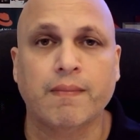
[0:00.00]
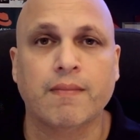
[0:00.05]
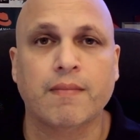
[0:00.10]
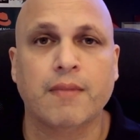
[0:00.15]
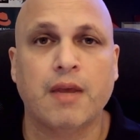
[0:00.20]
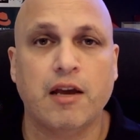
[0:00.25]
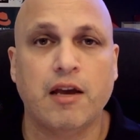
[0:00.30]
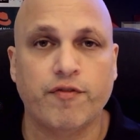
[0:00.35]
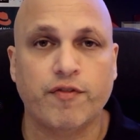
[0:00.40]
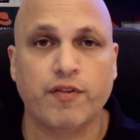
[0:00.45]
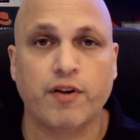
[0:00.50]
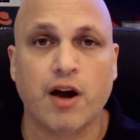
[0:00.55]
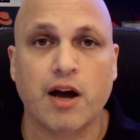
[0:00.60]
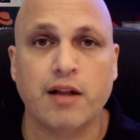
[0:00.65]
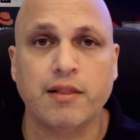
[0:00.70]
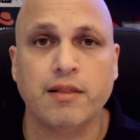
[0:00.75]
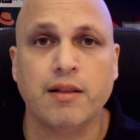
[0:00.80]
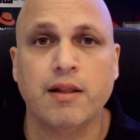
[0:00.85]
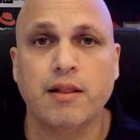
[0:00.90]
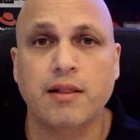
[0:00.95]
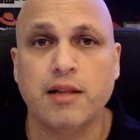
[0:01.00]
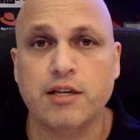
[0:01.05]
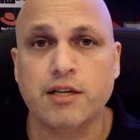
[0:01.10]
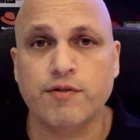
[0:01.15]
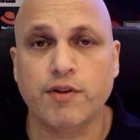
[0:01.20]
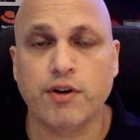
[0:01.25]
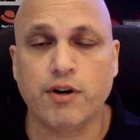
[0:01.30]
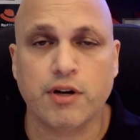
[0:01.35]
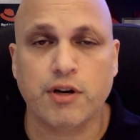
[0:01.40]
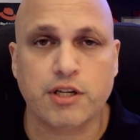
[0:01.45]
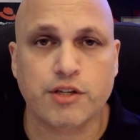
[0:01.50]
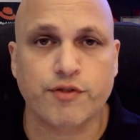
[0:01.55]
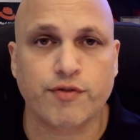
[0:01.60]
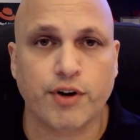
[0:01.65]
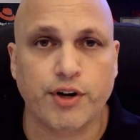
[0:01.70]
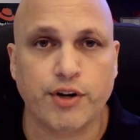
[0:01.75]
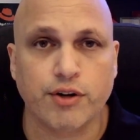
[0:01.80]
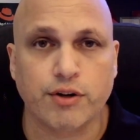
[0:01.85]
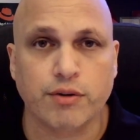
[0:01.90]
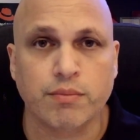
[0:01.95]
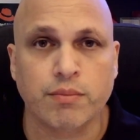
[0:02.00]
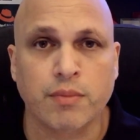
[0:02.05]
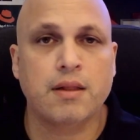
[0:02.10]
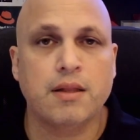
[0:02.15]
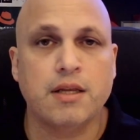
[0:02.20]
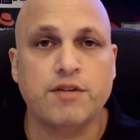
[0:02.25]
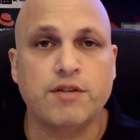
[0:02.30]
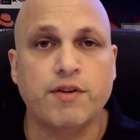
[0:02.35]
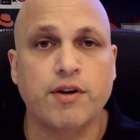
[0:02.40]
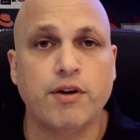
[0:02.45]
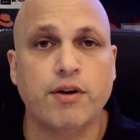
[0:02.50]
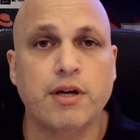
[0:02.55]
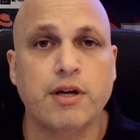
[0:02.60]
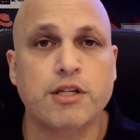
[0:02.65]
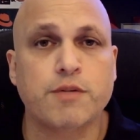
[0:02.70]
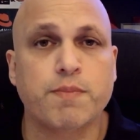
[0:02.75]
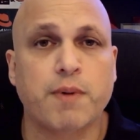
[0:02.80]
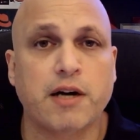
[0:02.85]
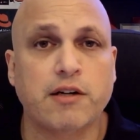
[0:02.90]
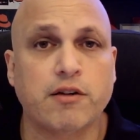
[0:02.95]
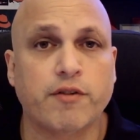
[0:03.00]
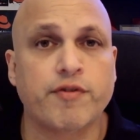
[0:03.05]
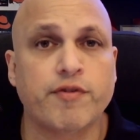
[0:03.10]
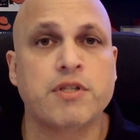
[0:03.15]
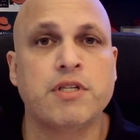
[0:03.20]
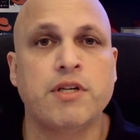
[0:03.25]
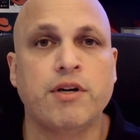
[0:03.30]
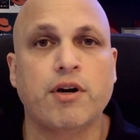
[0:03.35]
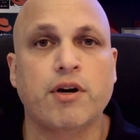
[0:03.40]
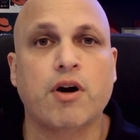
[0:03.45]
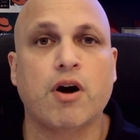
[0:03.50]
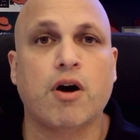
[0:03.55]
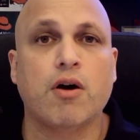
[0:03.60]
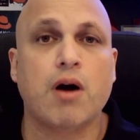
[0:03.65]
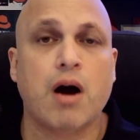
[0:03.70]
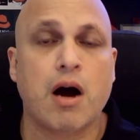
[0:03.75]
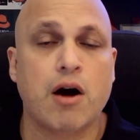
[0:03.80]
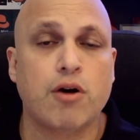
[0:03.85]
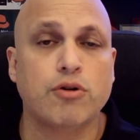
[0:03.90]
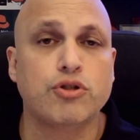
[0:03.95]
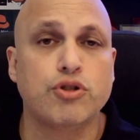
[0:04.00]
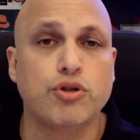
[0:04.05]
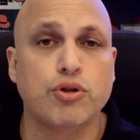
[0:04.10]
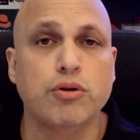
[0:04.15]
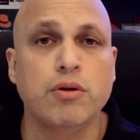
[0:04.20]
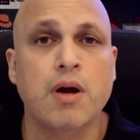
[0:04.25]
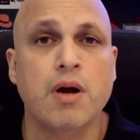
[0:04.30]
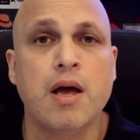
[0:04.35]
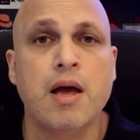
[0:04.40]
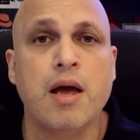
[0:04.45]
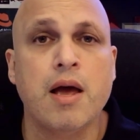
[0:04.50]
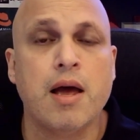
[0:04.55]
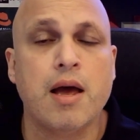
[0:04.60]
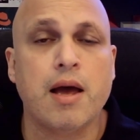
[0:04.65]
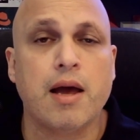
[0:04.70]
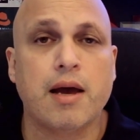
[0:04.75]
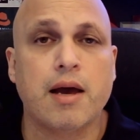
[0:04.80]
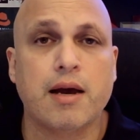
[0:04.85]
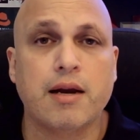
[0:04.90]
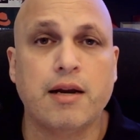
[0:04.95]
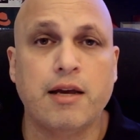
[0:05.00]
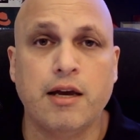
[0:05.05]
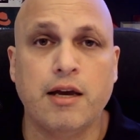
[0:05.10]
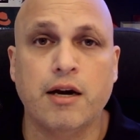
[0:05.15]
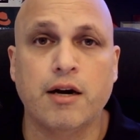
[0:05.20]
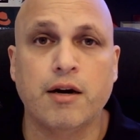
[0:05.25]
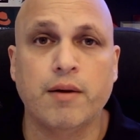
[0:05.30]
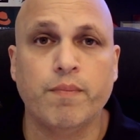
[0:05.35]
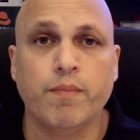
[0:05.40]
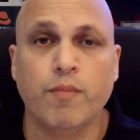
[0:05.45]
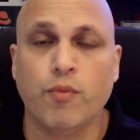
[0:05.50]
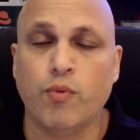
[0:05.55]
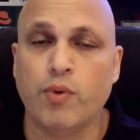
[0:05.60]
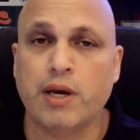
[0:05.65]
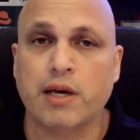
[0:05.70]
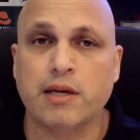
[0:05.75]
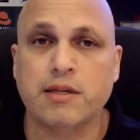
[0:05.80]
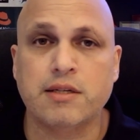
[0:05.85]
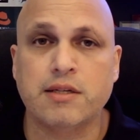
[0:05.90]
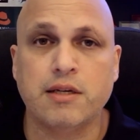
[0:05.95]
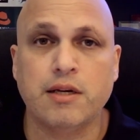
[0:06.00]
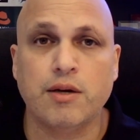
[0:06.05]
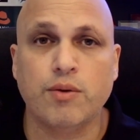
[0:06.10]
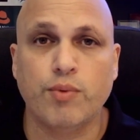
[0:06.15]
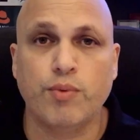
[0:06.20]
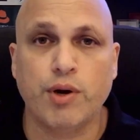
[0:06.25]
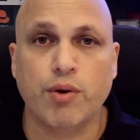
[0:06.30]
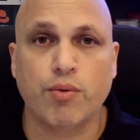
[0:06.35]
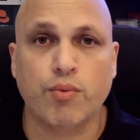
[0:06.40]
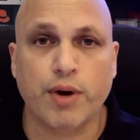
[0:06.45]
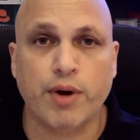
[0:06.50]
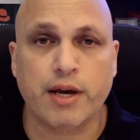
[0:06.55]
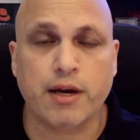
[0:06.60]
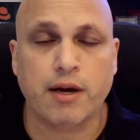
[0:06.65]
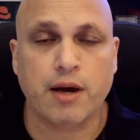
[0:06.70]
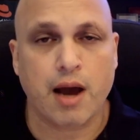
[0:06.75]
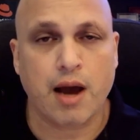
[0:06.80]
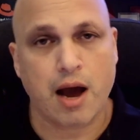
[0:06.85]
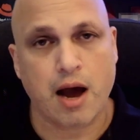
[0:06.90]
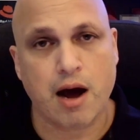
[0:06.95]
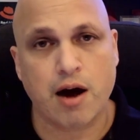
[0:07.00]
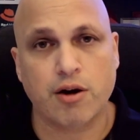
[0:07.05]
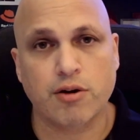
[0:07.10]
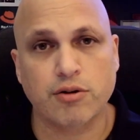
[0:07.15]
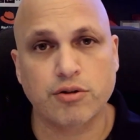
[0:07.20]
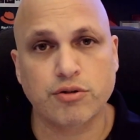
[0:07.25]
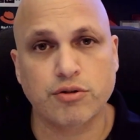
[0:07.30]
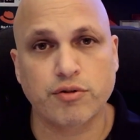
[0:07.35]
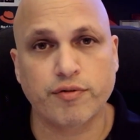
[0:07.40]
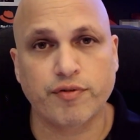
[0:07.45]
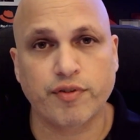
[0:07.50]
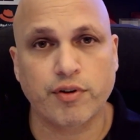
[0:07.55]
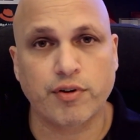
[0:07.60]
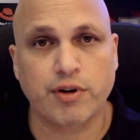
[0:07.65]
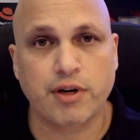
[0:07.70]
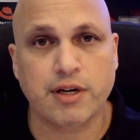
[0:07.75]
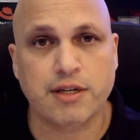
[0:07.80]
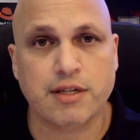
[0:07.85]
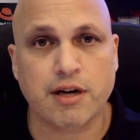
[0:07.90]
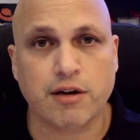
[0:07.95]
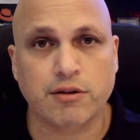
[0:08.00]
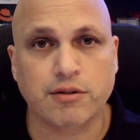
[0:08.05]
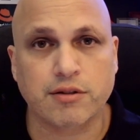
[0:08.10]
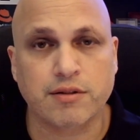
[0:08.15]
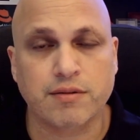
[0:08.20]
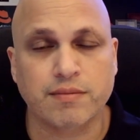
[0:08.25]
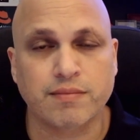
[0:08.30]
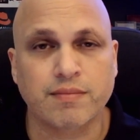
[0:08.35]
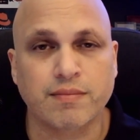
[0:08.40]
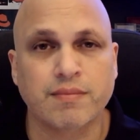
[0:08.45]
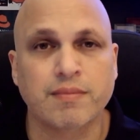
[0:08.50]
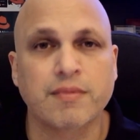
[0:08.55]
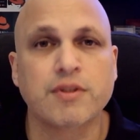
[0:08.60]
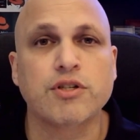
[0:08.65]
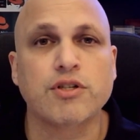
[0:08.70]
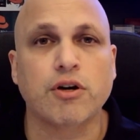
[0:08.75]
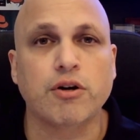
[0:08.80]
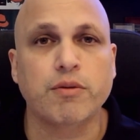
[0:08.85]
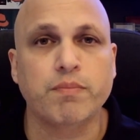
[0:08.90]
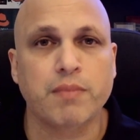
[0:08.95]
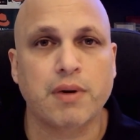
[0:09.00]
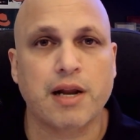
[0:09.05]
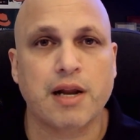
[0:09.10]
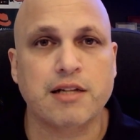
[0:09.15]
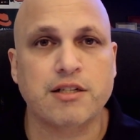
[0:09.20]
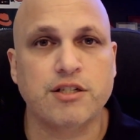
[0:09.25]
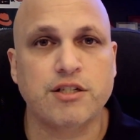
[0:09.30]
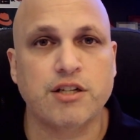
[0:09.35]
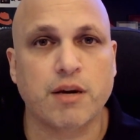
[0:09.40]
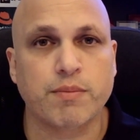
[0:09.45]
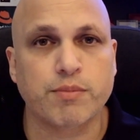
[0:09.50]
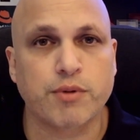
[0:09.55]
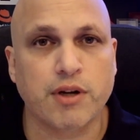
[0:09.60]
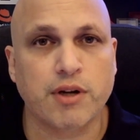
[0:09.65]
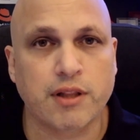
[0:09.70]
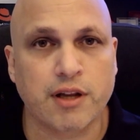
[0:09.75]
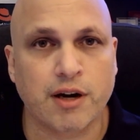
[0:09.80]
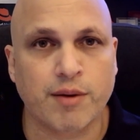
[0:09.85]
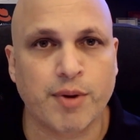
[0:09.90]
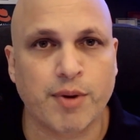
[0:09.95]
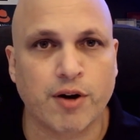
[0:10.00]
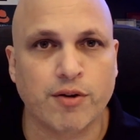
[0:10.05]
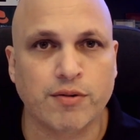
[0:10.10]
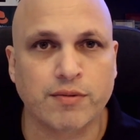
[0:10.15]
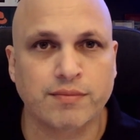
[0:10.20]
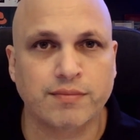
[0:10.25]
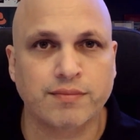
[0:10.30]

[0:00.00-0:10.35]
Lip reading: If not, this video is for you. This video is part of a series called How To, and here we can see real quick how to figure this out. So let's jump to the terminal.